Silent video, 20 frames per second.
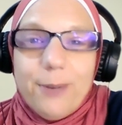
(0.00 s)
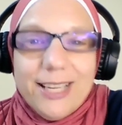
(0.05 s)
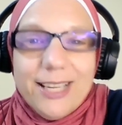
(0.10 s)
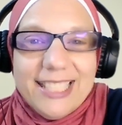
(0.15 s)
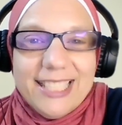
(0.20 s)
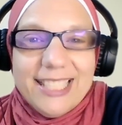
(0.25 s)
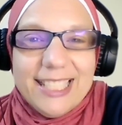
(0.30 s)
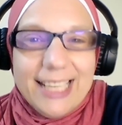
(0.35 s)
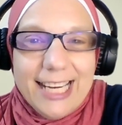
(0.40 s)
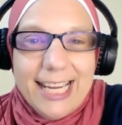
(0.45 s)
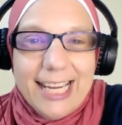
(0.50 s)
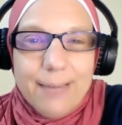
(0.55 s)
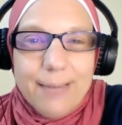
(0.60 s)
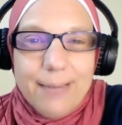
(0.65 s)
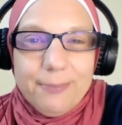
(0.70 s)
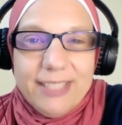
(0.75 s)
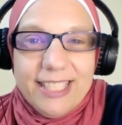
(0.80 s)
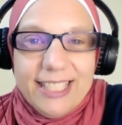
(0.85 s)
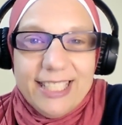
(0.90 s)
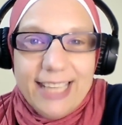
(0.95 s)
By staying
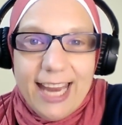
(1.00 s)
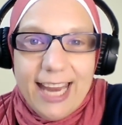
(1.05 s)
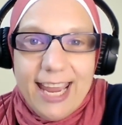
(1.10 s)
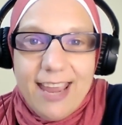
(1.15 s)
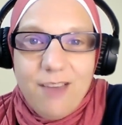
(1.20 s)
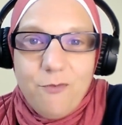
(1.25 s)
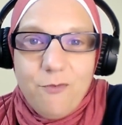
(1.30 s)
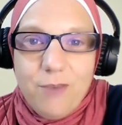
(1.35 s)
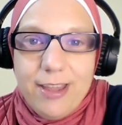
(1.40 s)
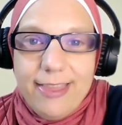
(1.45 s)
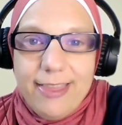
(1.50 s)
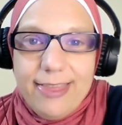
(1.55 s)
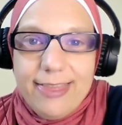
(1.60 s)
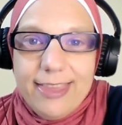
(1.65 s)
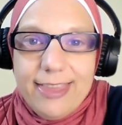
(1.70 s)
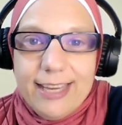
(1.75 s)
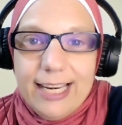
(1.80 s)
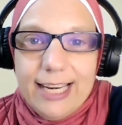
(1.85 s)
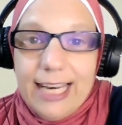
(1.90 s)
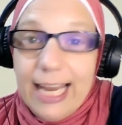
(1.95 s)
up to date with
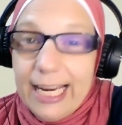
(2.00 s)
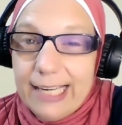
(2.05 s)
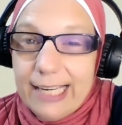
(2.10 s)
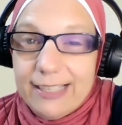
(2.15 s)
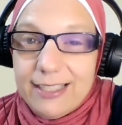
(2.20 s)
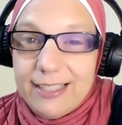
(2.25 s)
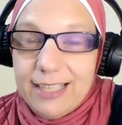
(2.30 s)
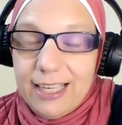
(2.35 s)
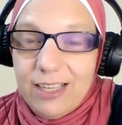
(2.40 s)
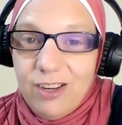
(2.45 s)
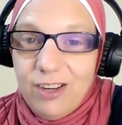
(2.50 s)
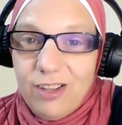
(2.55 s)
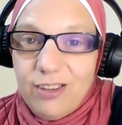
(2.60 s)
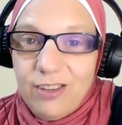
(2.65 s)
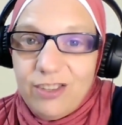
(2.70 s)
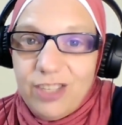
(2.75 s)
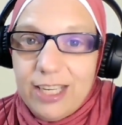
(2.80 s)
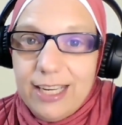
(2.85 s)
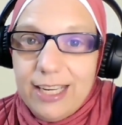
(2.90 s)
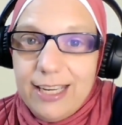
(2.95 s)
the latest
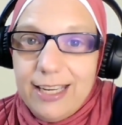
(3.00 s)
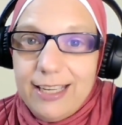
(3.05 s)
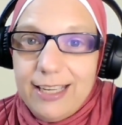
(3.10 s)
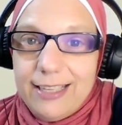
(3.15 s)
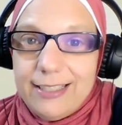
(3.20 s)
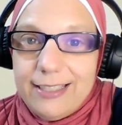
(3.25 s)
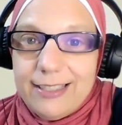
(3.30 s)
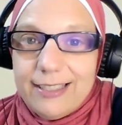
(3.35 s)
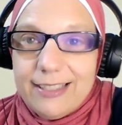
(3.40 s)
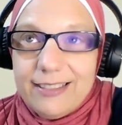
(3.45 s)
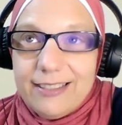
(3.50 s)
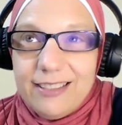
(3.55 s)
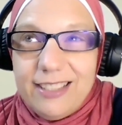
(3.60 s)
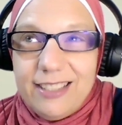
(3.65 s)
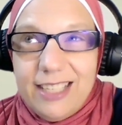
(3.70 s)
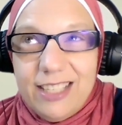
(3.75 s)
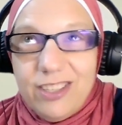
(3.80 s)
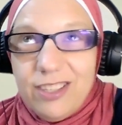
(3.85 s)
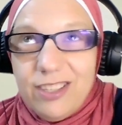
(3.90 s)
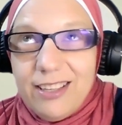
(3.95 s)
technologies,
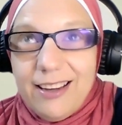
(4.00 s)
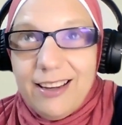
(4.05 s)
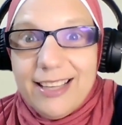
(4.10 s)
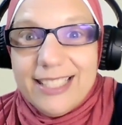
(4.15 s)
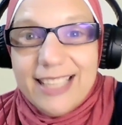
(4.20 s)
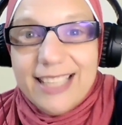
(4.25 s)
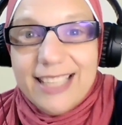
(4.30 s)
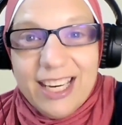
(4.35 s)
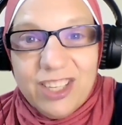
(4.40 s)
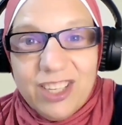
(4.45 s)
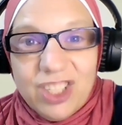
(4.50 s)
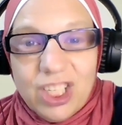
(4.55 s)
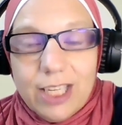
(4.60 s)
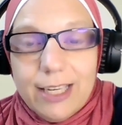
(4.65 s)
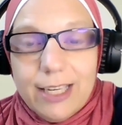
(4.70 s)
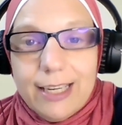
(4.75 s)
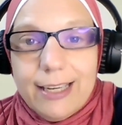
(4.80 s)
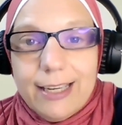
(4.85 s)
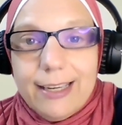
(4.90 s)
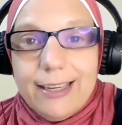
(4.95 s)

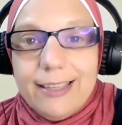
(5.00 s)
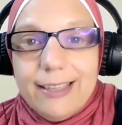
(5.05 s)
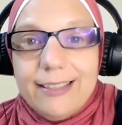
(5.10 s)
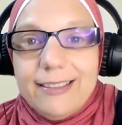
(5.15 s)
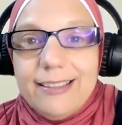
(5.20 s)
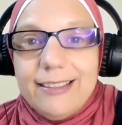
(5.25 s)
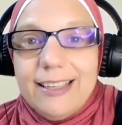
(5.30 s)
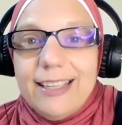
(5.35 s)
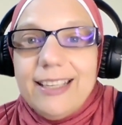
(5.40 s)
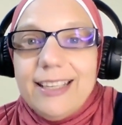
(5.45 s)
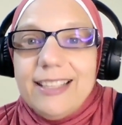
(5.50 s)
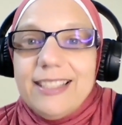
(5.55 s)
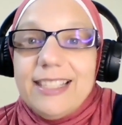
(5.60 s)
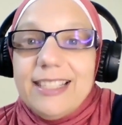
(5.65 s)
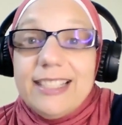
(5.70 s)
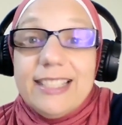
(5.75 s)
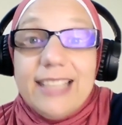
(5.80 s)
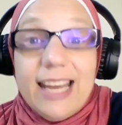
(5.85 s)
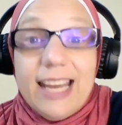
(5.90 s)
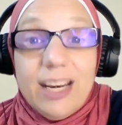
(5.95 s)
digitization,
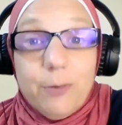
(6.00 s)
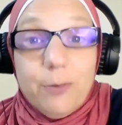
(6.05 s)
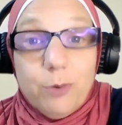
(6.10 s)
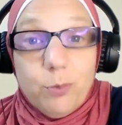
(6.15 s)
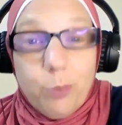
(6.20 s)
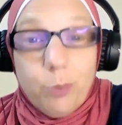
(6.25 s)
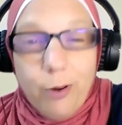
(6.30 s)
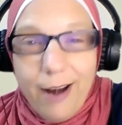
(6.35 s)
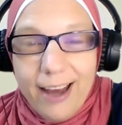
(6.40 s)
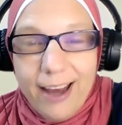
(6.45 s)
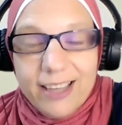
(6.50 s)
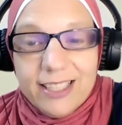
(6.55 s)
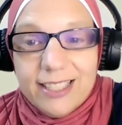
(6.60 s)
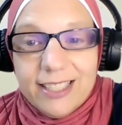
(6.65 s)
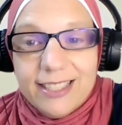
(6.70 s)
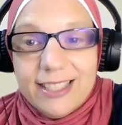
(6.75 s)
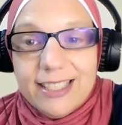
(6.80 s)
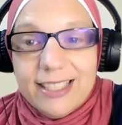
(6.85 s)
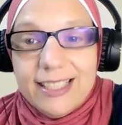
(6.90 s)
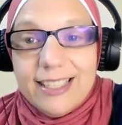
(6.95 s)
sustainable
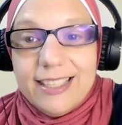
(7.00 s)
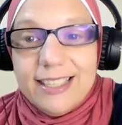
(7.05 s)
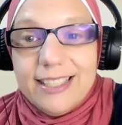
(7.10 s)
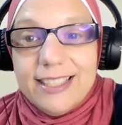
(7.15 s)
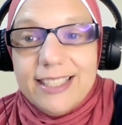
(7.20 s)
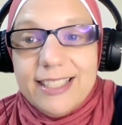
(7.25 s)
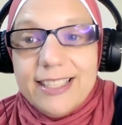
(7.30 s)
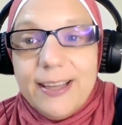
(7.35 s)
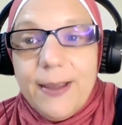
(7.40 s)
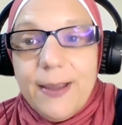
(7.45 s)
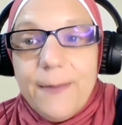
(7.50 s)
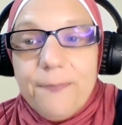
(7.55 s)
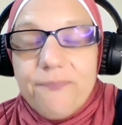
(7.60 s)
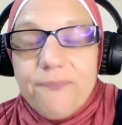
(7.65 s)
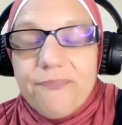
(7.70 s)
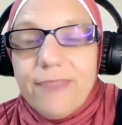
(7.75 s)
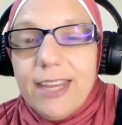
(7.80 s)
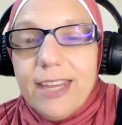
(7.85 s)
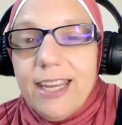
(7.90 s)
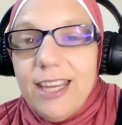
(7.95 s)
practices,
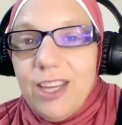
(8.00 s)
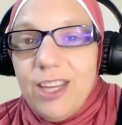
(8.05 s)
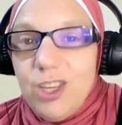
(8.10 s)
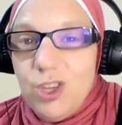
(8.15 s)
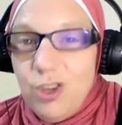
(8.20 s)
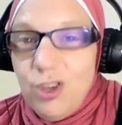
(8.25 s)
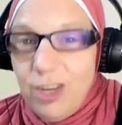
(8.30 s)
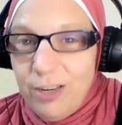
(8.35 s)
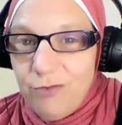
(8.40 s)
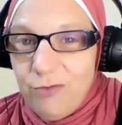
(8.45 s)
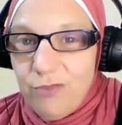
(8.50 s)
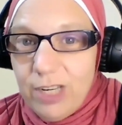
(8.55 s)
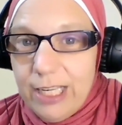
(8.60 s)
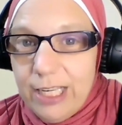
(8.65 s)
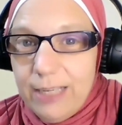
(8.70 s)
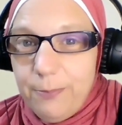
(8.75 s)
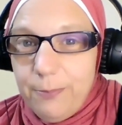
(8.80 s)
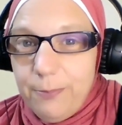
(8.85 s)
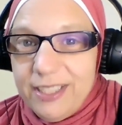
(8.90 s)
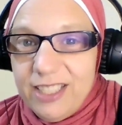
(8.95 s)
you can
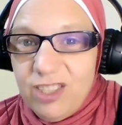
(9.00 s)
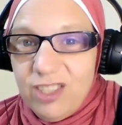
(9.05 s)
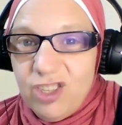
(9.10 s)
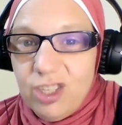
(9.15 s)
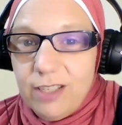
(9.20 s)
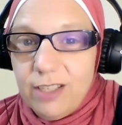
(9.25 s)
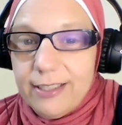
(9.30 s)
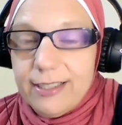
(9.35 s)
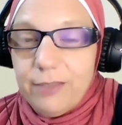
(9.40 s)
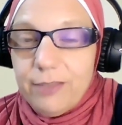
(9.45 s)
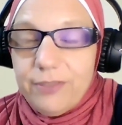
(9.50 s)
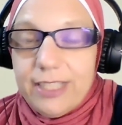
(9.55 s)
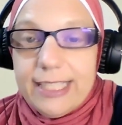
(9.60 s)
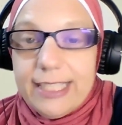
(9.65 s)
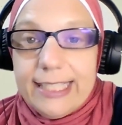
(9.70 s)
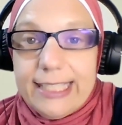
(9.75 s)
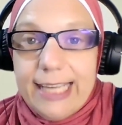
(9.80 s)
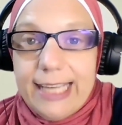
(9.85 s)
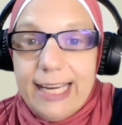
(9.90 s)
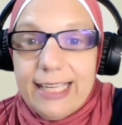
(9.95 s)
really position yourself
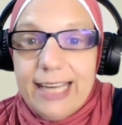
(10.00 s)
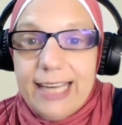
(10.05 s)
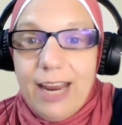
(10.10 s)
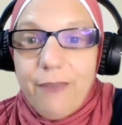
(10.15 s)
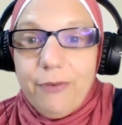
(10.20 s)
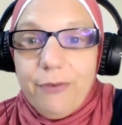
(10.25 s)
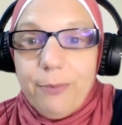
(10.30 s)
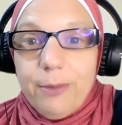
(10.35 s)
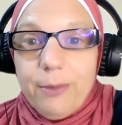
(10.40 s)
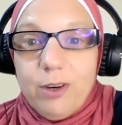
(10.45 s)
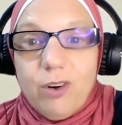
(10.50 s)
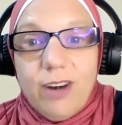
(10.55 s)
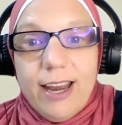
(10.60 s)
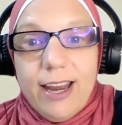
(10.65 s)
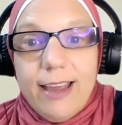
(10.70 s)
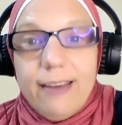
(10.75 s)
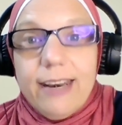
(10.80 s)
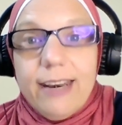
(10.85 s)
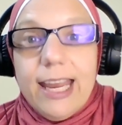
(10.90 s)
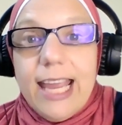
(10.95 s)
to stand out from the
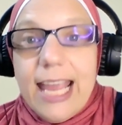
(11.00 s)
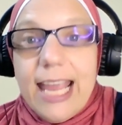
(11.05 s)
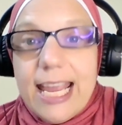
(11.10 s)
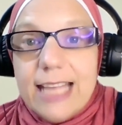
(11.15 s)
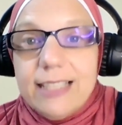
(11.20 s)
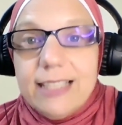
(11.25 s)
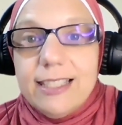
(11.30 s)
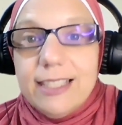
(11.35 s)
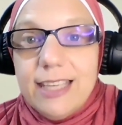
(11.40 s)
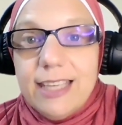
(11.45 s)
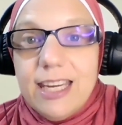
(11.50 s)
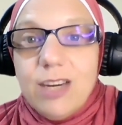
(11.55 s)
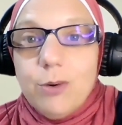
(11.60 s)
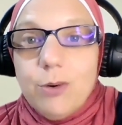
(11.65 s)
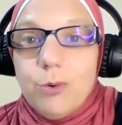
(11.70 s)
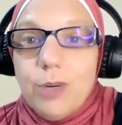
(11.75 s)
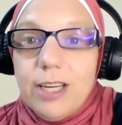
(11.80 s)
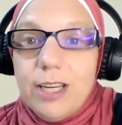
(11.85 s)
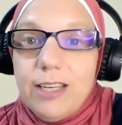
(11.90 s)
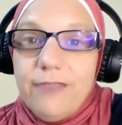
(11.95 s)
crowd and see
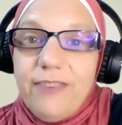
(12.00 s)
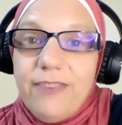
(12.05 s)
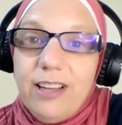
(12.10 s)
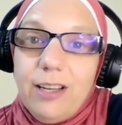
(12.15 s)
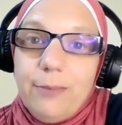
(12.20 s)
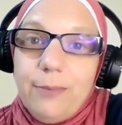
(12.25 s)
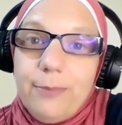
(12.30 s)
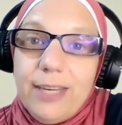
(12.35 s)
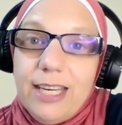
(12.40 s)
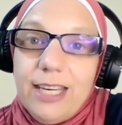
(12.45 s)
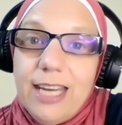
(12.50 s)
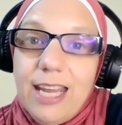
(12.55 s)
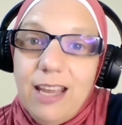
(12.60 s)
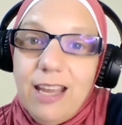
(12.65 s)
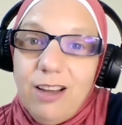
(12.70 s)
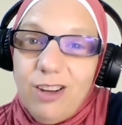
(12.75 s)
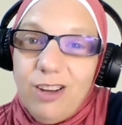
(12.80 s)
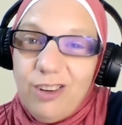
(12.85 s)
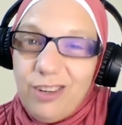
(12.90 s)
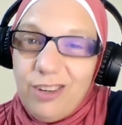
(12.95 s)
career development
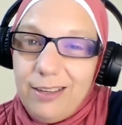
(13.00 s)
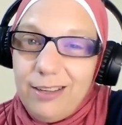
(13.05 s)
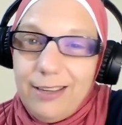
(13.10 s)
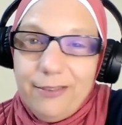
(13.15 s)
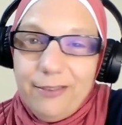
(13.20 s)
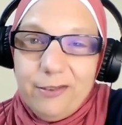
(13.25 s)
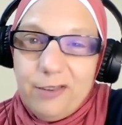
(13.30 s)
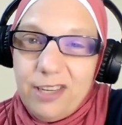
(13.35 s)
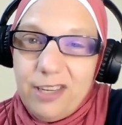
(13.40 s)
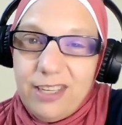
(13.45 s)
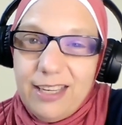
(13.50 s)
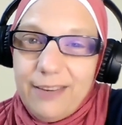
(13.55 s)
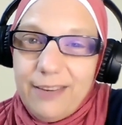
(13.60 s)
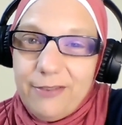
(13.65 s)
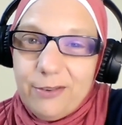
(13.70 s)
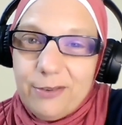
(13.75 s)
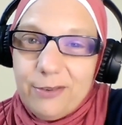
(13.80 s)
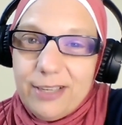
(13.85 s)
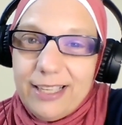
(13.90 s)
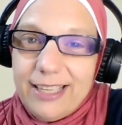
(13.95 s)
on a level you
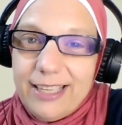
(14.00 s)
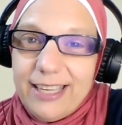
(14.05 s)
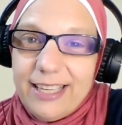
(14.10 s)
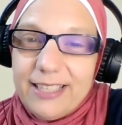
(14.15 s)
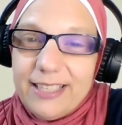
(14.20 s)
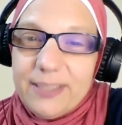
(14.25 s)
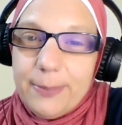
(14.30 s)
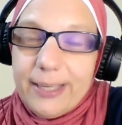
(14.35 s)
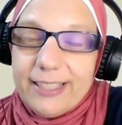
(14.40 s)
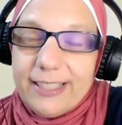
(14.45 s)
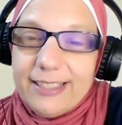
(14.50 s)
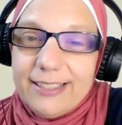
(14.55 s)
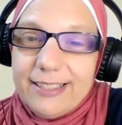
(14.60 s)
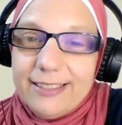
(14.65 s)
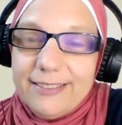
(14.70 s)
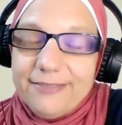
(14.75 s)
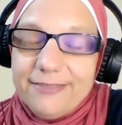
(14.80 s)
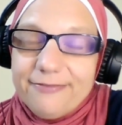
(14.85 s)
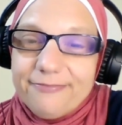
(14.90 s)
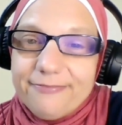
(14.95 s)
never really
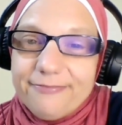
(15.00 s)
expected.